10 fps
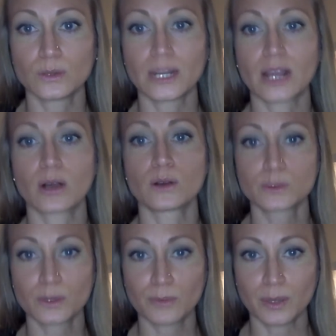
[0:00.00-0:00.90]
And I also
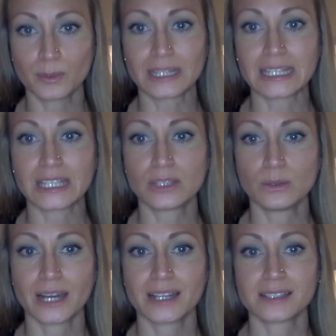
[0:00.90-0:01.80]
want to be able to link you
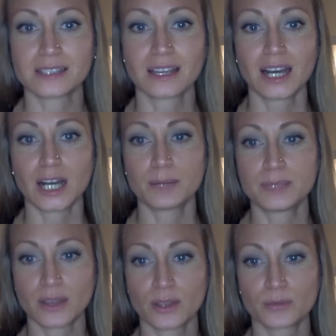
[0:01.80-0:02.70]
guys up
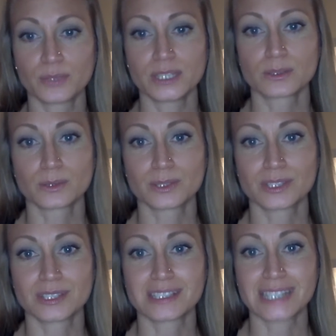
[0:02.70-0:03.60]
to other
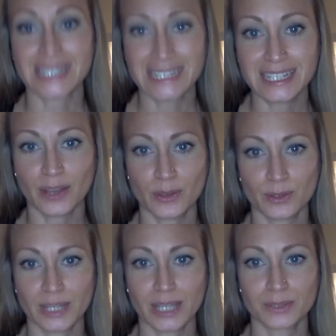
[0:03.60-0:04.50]
resources in other
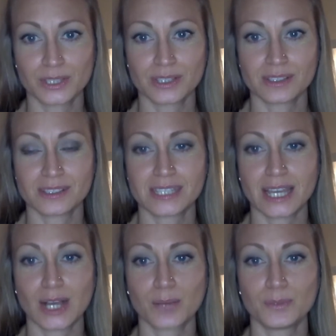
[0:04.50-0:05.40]
languages to
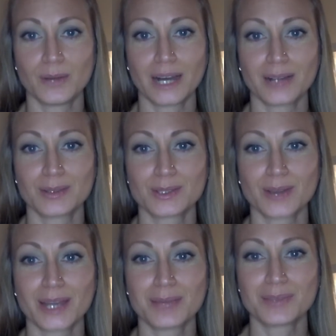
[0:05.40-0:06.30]
help you out. So
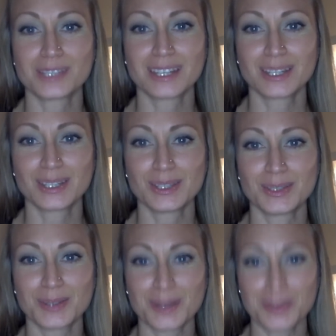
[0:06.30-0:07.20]
I am sending
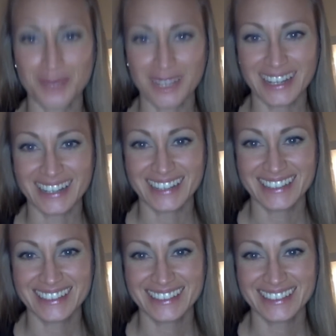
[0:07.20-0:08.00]
you a big hug.